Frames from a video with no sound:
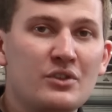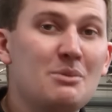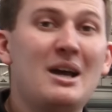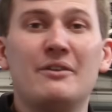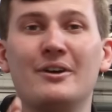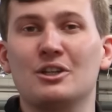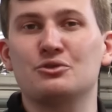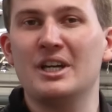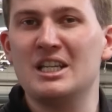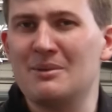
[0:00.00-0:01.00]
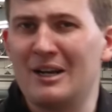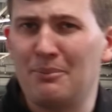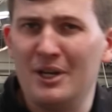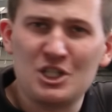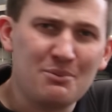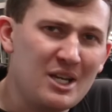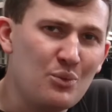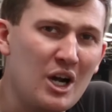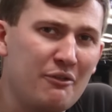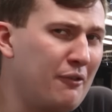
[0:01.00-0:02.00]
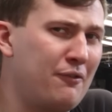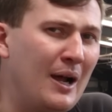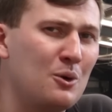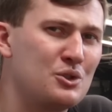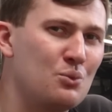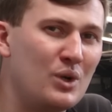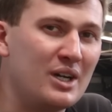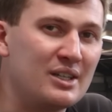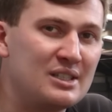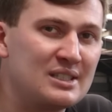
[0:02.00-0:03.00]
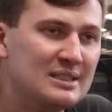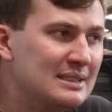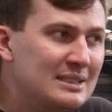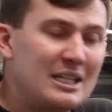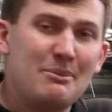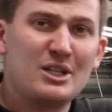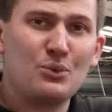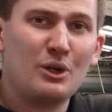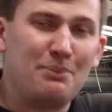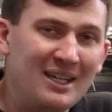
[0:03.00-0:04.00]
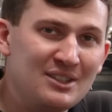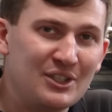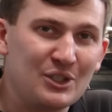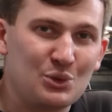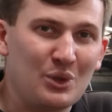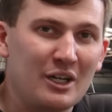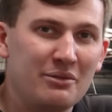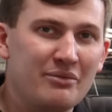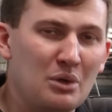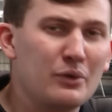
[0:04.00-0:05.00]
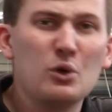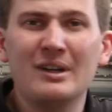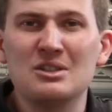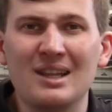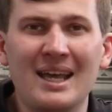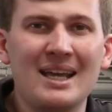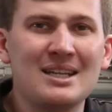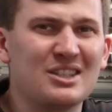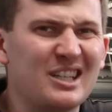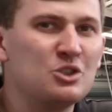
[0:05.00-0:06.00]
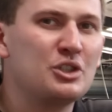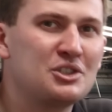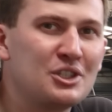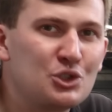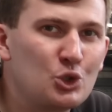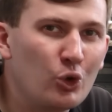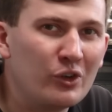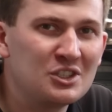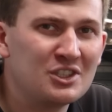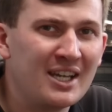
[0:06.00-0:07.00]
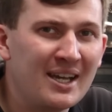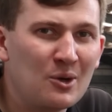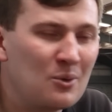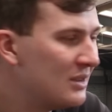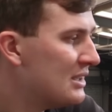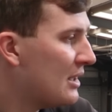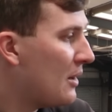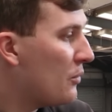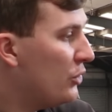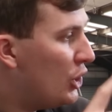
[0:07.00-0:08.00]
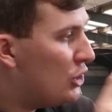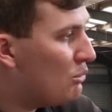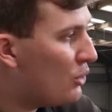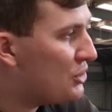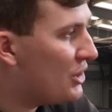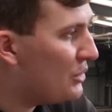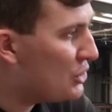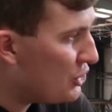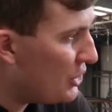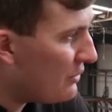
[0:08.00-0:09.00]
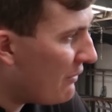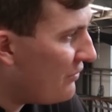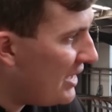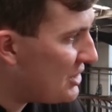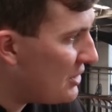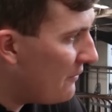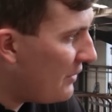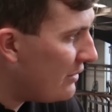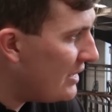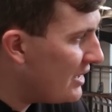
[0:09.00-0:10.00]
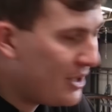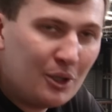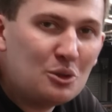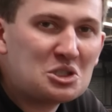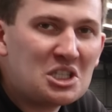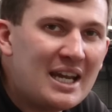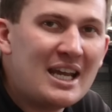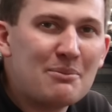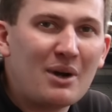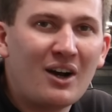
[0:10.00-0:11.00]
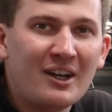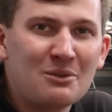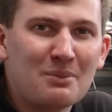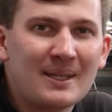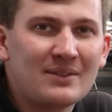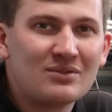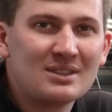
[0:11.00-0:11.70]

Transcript: You may have heard the phrase about a picture being worth 1,000 words. Imagine what a painting's worth, with all those layers and interesting stories to tell. No more so is true than this very coach here behind me.